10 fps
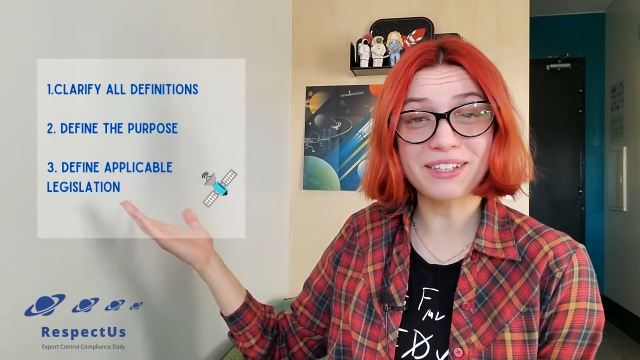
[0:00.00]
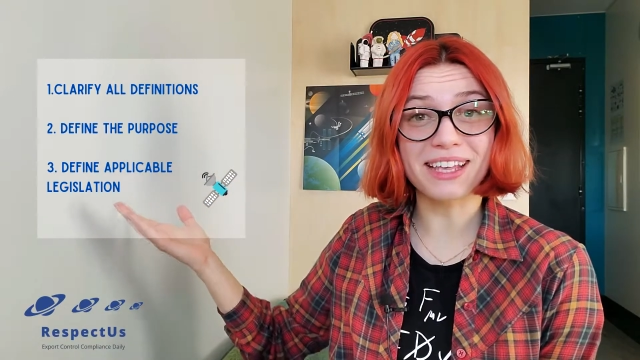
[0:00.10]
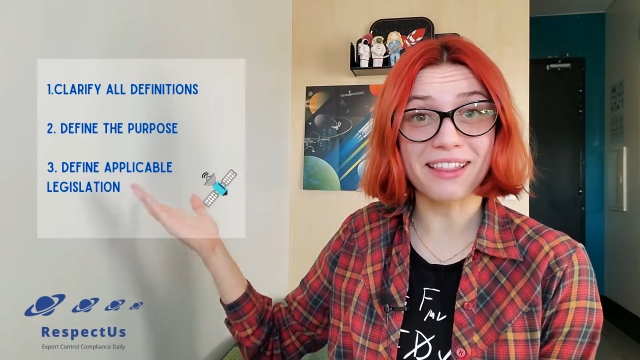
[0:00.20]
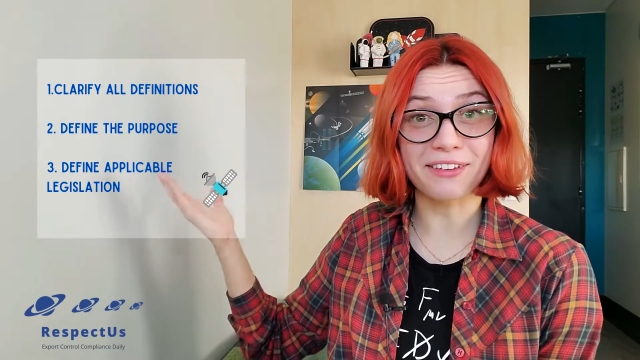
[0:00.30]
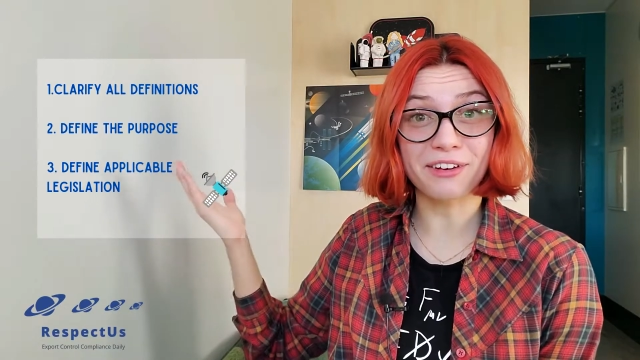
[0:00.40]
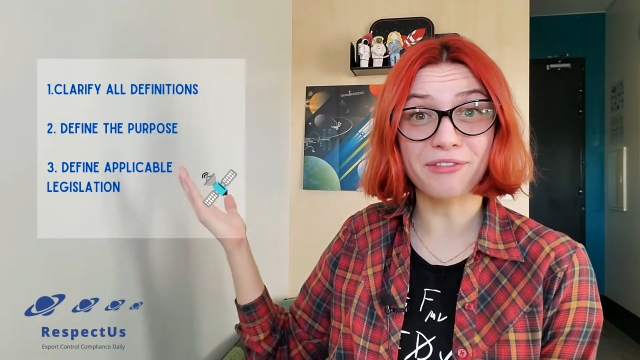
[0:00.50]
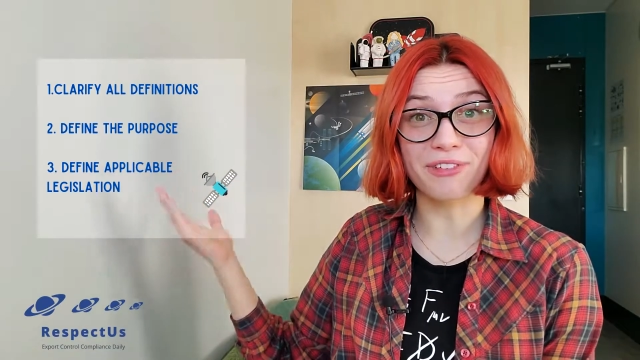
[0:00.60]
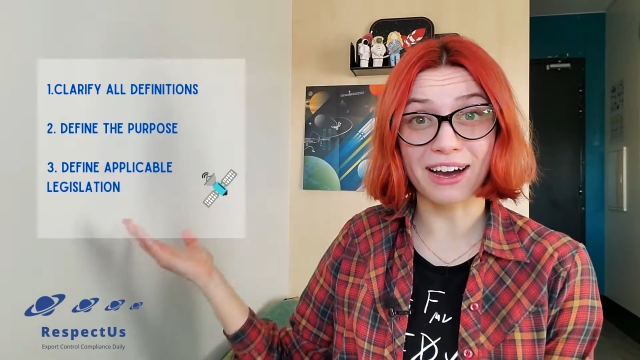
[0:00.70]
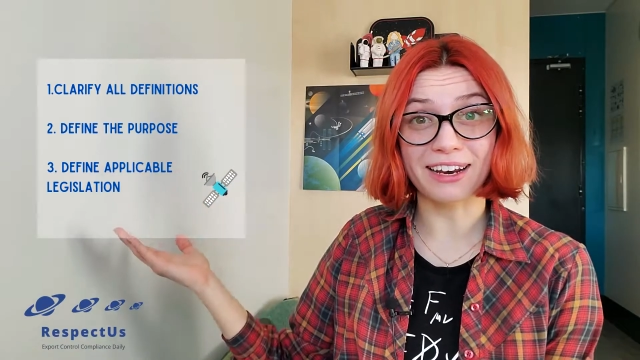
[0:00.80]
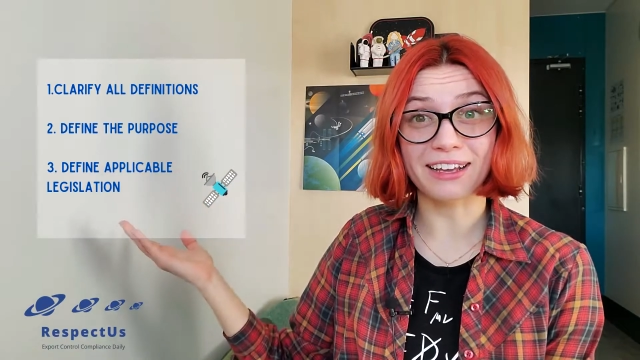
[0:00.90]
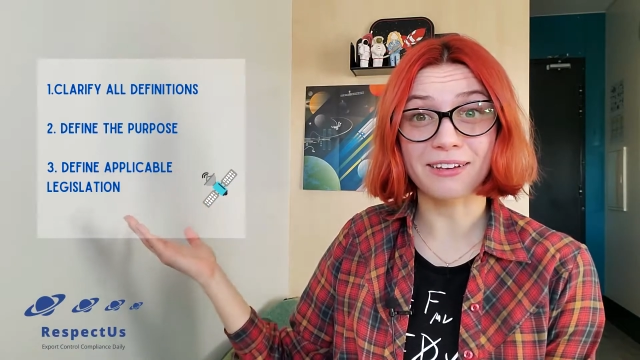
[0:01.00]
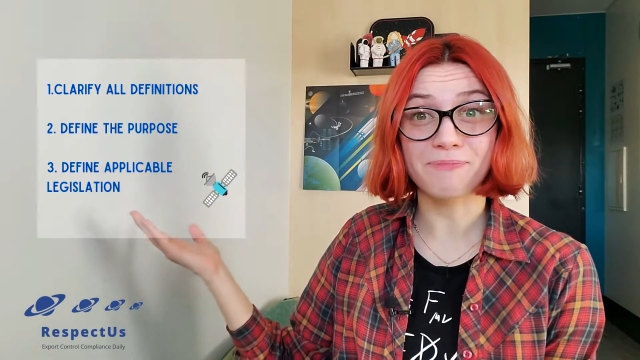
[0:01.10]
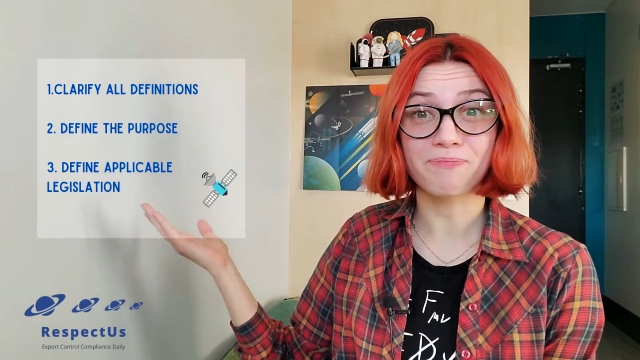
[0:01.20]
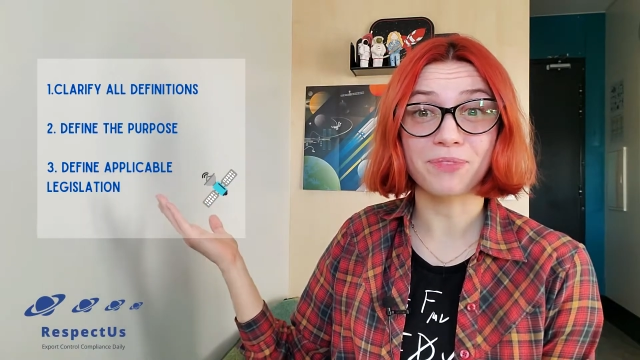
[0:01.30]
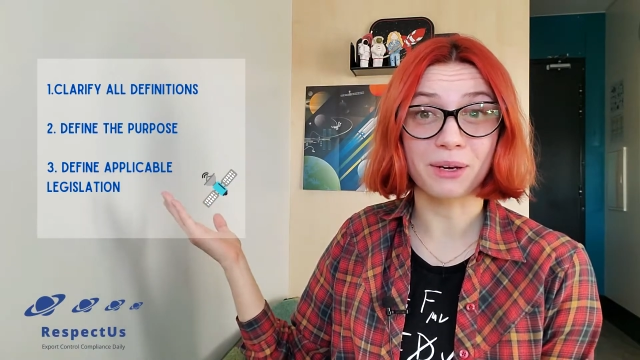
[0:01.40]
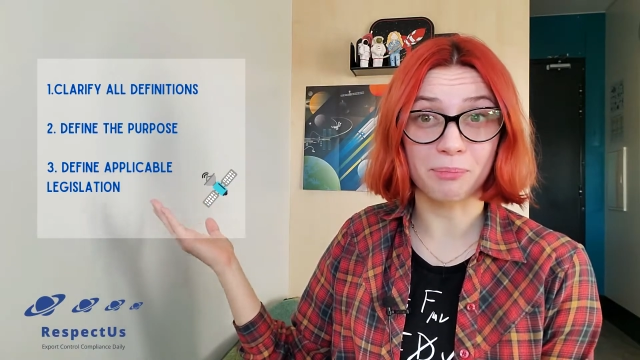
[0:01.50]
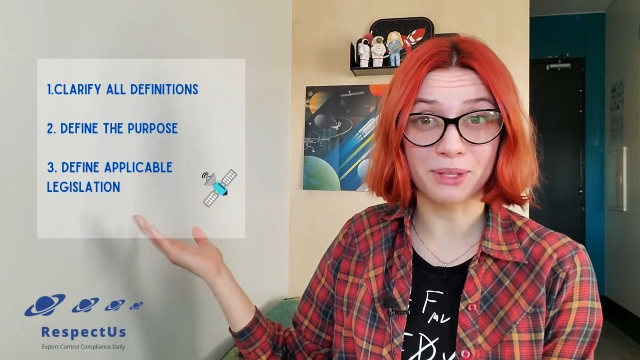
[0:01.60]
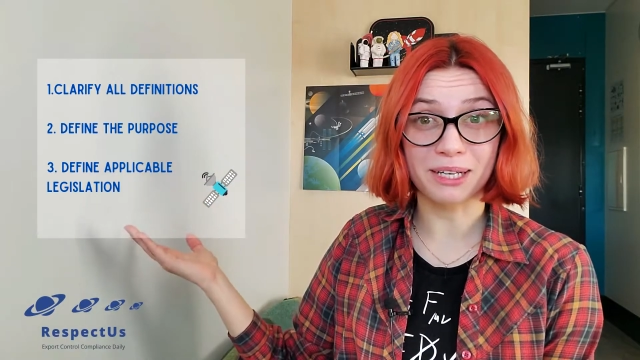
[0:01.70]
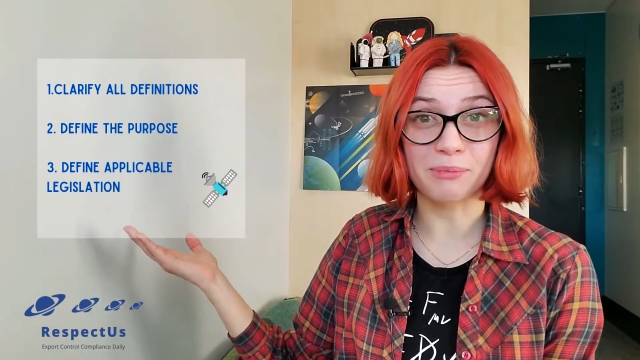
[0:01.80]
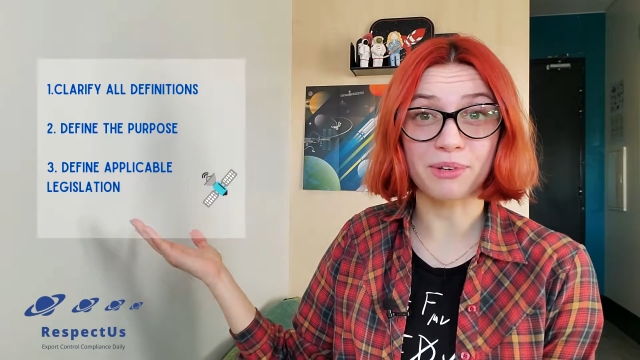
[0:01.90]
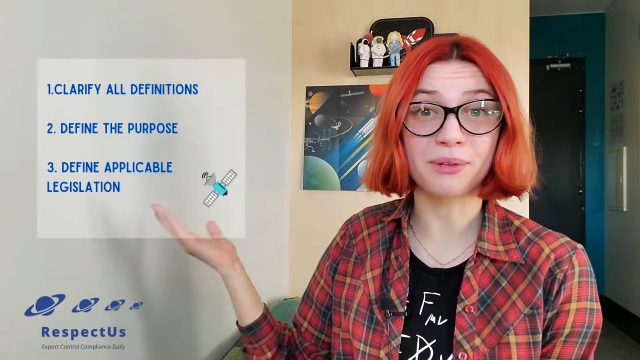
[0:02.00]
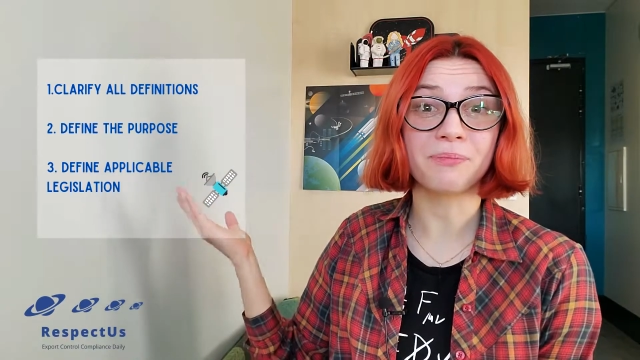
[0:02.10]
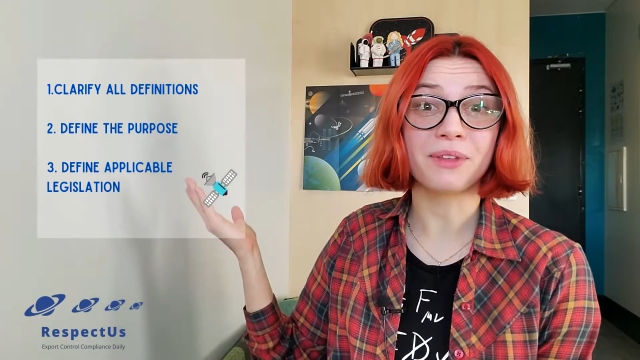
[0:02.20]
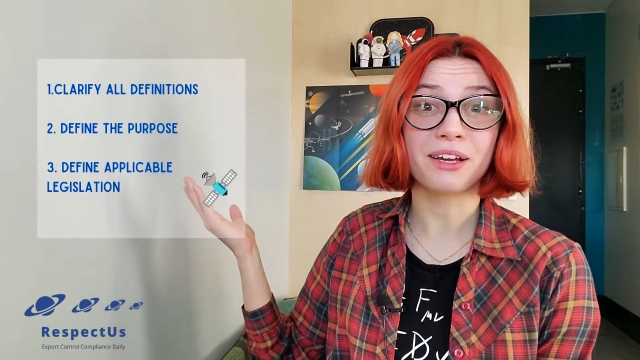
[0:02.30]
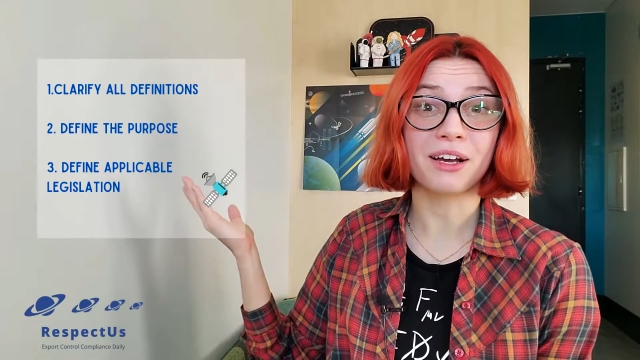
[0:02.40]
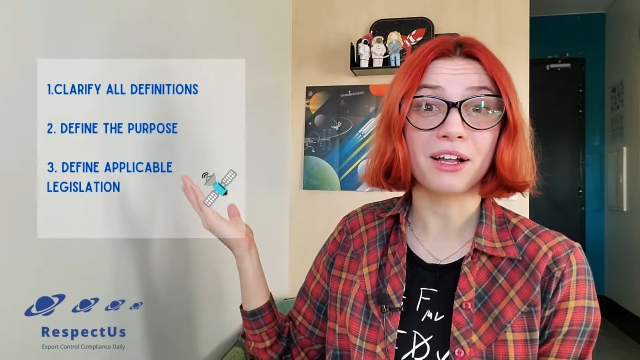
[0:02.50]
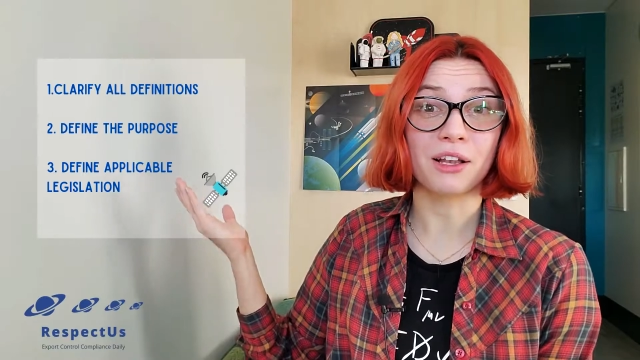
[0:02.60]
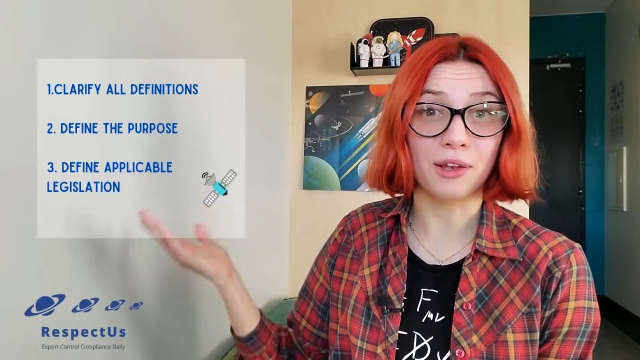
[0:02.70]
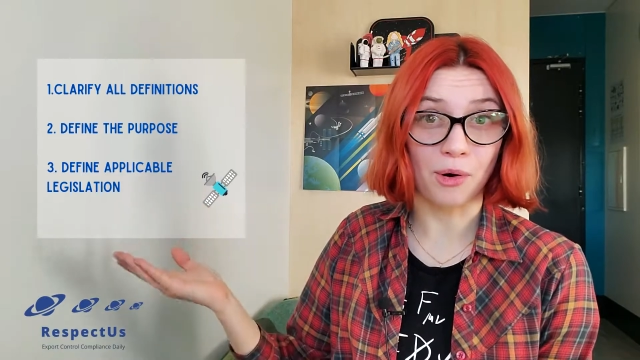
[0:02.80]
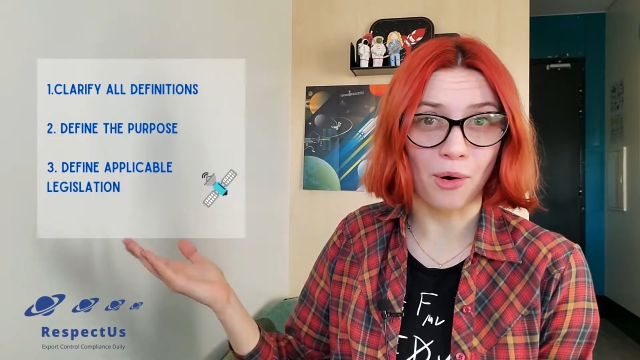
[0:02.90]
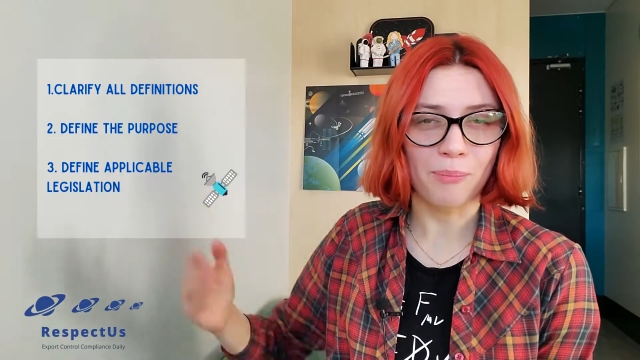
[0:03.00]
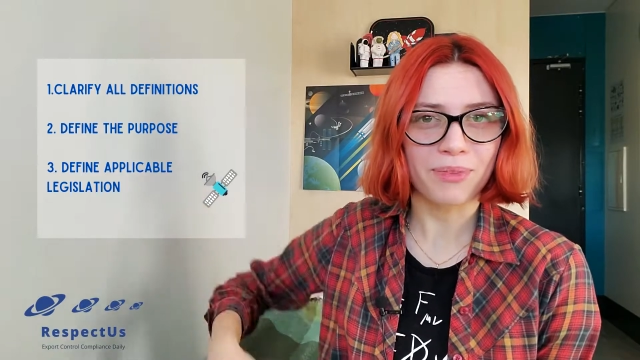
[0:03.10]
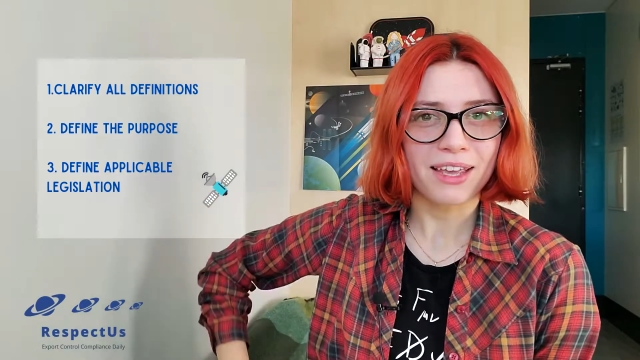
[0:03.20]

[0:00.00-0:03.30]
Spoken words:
and then finding the applicable law.